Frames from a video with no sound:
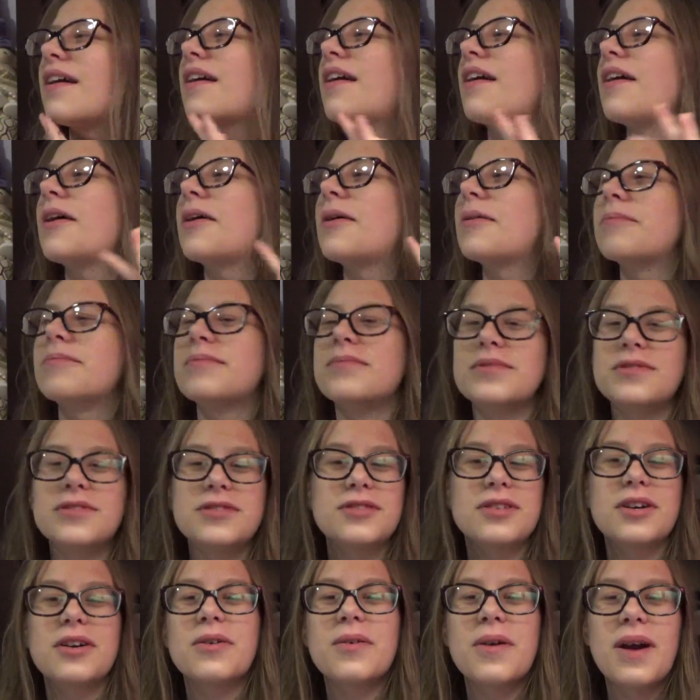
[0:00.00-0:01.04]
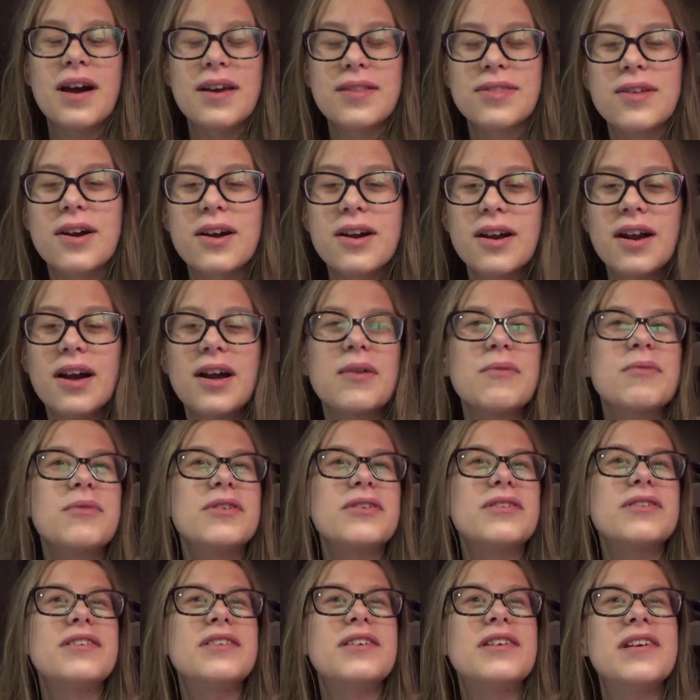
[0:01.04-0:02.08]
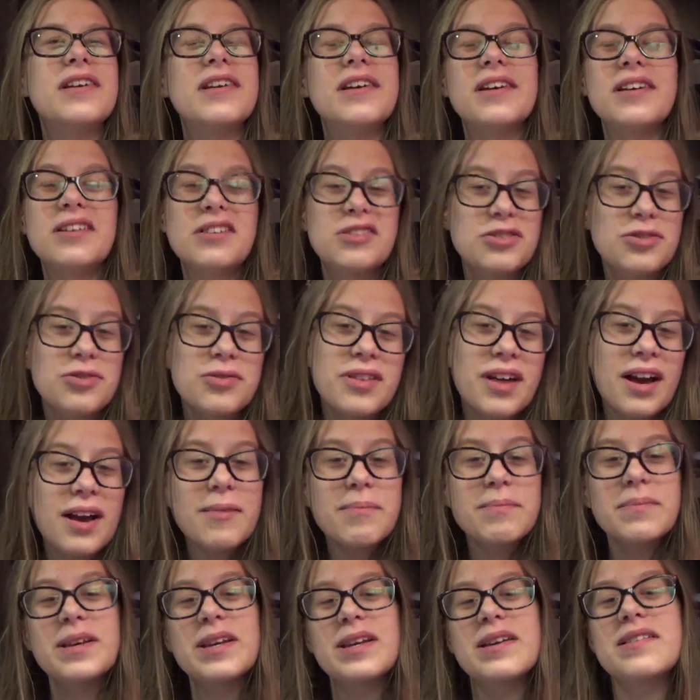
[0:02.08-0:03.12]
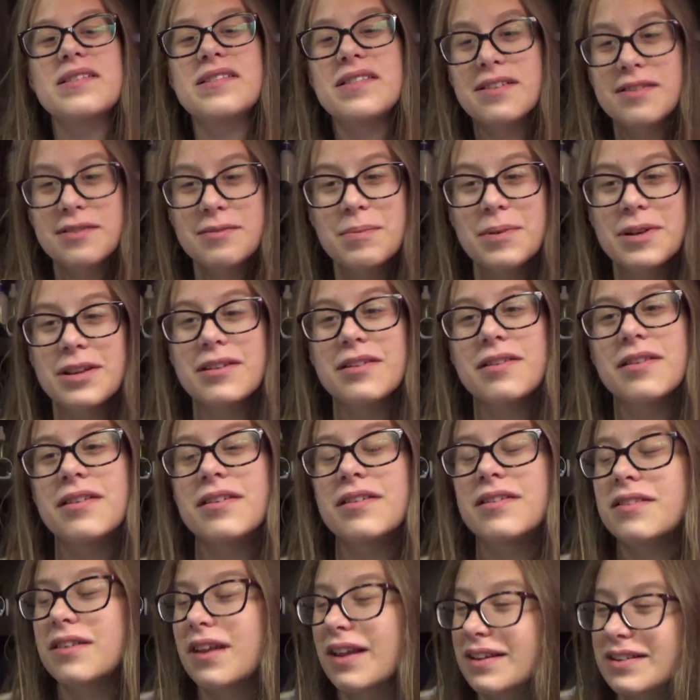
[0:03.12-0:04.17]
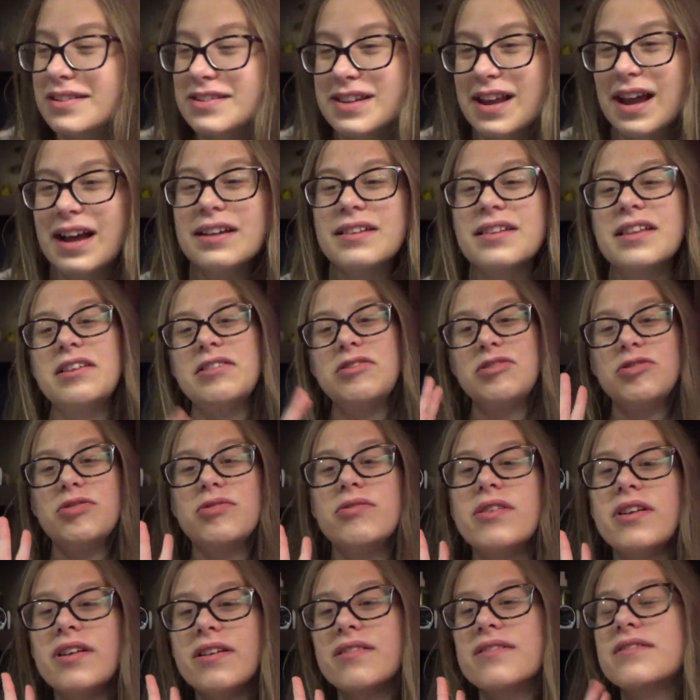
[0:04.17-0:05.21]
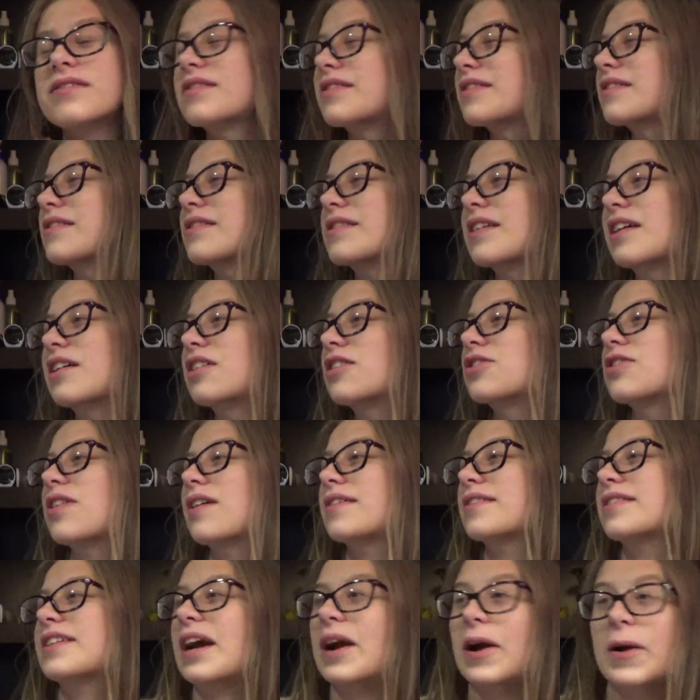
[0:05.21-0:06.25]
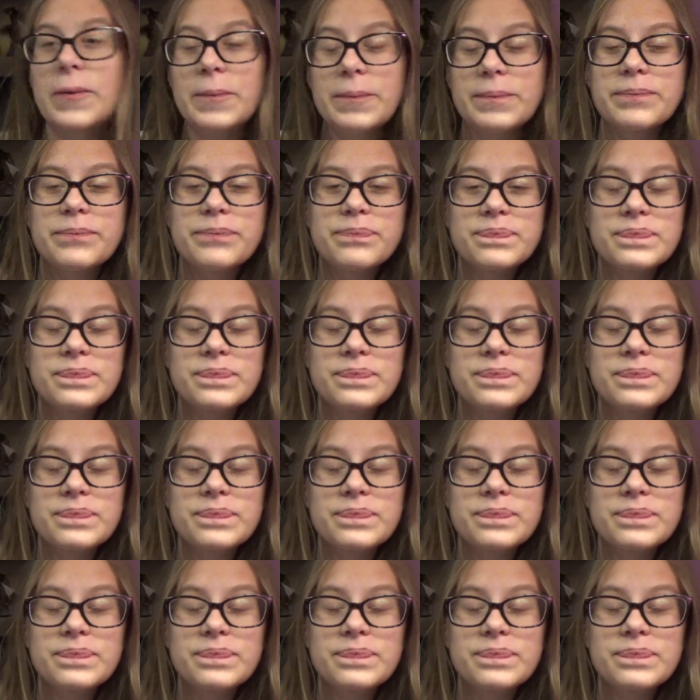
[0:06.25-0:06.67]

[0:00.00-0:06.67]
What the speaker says: So I thought I would do that because it has been exactly 2 years since they shut down.